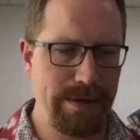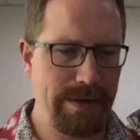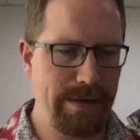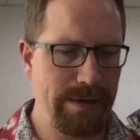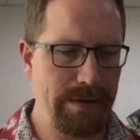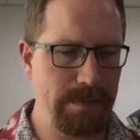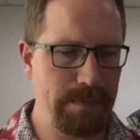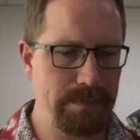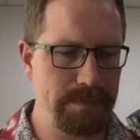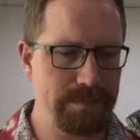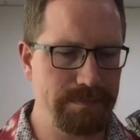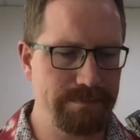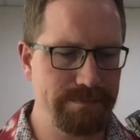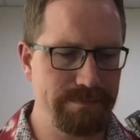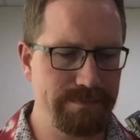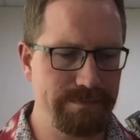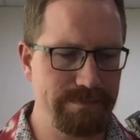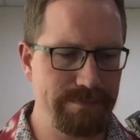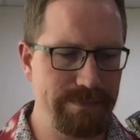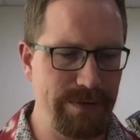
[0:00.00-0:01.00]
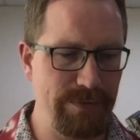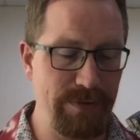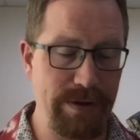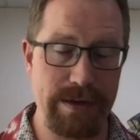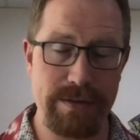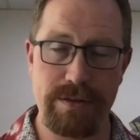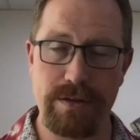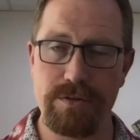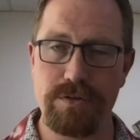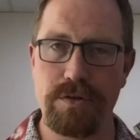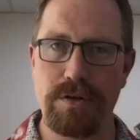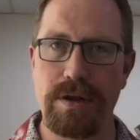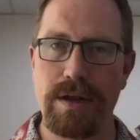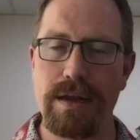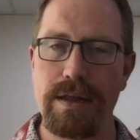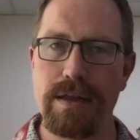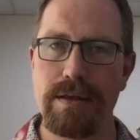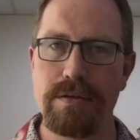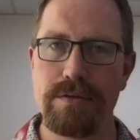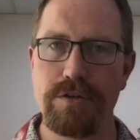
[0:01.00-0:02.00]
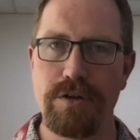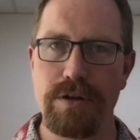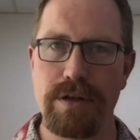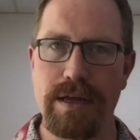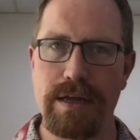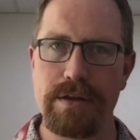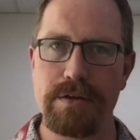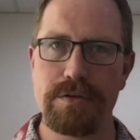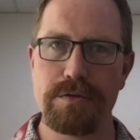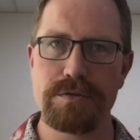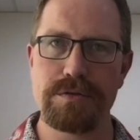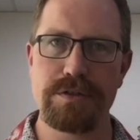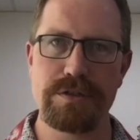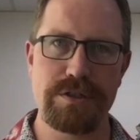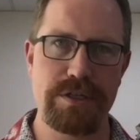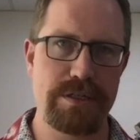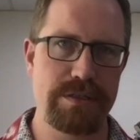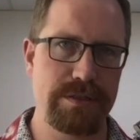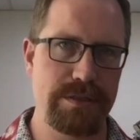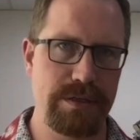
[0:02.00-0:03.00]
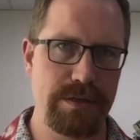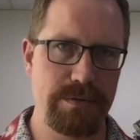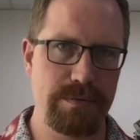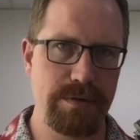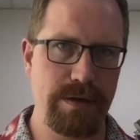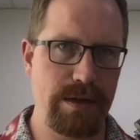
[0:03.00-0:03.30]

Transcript: In fact, there's not any journal articles suggesting